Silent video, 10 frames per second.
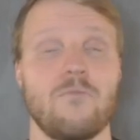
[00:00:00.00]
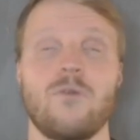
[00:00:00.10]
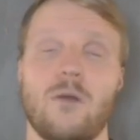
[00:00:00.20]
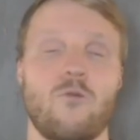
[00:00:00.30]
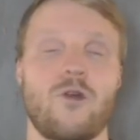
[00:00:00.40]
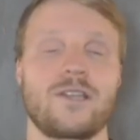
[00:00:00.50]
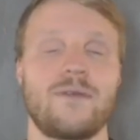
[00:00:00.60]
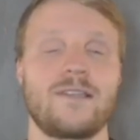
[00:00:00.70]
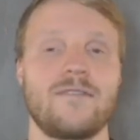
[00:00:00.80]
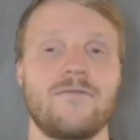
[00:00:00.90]
more
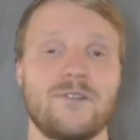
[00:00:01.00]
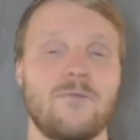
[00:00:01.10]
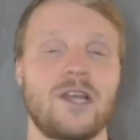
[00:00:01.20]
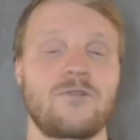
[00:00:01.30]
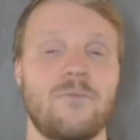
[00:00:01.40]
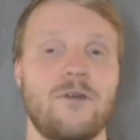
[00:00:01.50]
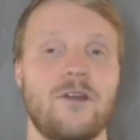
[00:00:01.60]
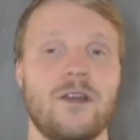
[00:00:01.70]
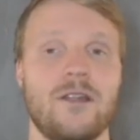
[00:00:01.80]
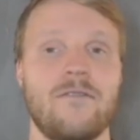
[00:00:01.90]
expensive, someone like
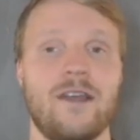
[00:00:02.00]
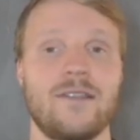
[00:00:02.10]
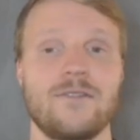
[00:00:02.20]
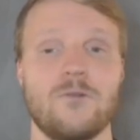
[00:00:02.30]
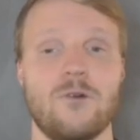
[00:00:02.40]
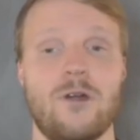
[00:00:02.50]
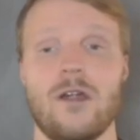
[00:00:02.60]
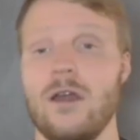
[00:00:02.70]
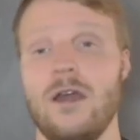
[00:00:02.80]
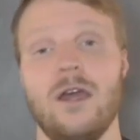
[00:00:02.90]
Trippier in defense,
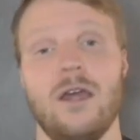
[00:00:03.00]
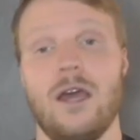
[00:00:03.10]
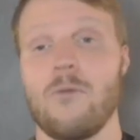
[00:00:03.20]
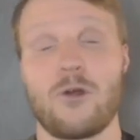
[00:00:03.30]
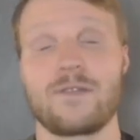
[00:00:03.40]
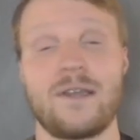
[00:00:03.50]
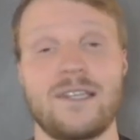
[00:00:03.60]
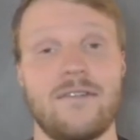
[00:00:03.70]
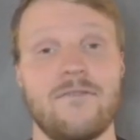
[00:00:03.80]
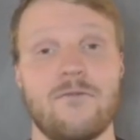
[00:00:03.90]
or a more
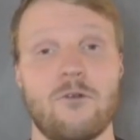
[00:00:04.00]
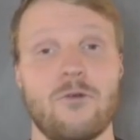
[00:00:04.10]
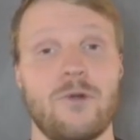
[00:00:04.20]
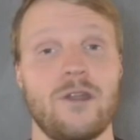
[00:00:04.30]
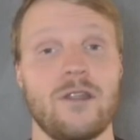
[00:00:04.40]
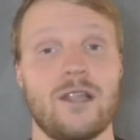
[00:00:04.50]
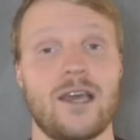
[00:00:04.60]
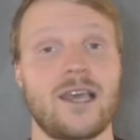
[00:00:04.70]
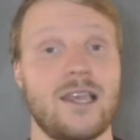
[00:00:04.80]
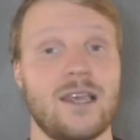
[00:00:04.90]
expensive forward
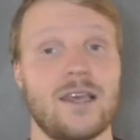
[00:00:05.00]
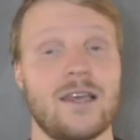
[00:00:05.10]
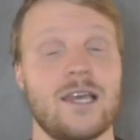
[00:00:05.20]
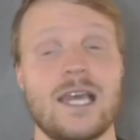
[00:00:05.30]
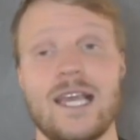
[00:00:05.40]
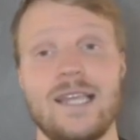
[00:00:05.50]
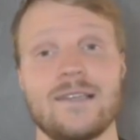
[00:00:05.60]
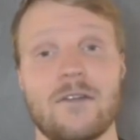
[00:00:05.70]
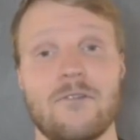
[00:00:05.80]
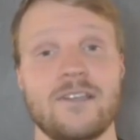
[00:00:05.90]
like
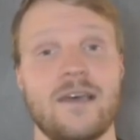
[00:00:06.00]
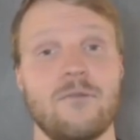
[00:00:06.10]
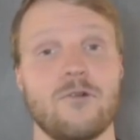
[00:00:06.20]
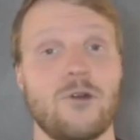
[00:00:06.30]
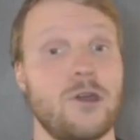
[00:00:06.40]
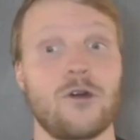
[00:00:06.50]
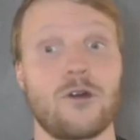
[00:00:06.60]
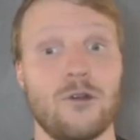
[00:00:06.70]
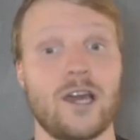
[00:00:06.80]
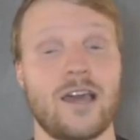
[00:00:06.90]
Isak, for example, or
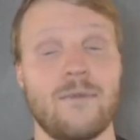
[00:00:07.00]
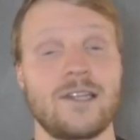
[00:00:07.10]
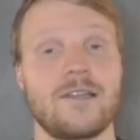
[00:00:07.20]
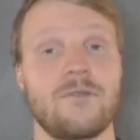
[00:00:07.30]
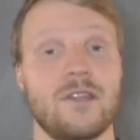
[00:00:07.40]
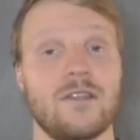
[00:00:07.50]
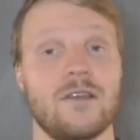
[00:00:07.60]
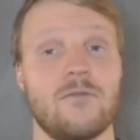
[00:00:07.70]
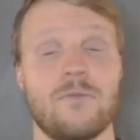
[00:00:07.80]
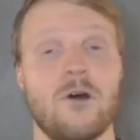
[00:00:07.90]
Nkunku, like I mentioned
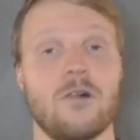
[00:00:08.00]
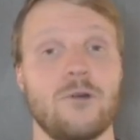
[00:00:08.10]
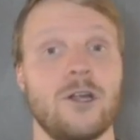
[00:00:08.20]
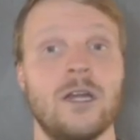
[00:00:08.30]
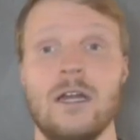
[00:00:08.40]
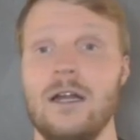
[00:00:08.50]
with Palmer.